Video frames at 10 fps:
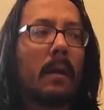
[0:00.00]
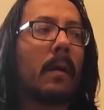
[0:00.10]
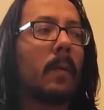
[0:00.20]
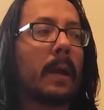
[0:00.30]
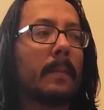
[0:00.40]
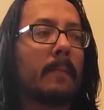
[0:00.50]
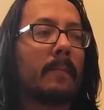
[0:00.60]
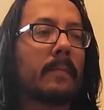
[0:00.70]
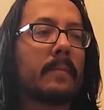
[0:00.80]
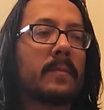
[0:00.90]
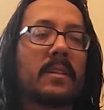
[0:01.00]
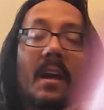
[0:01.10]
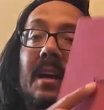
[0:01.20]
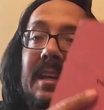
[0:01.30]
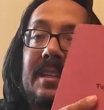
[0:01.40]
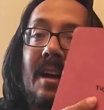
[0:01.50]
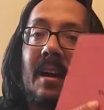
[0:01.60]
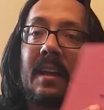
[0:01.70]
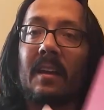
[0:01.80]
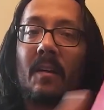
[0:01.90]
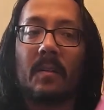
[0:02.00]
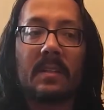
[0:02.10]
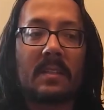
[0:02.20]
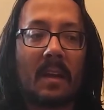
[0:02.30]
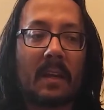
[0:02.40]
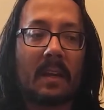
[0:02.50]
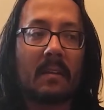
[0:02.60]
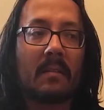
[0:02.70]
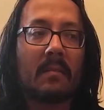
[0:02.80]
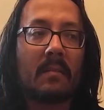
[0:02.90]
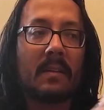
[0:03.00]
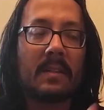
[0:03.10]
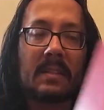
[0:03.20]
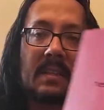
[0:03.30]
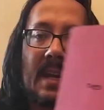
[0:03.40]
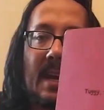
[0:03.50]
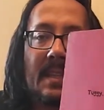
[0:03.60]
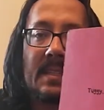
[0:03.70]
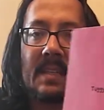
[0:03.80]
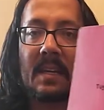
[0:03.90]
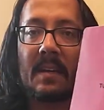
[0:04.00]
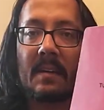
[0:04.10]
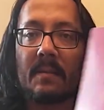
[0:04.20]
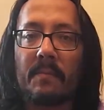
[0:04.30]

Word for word: Oh, wait. Tuggy, Tuggy. Oh, he's tugging on his dad's uh,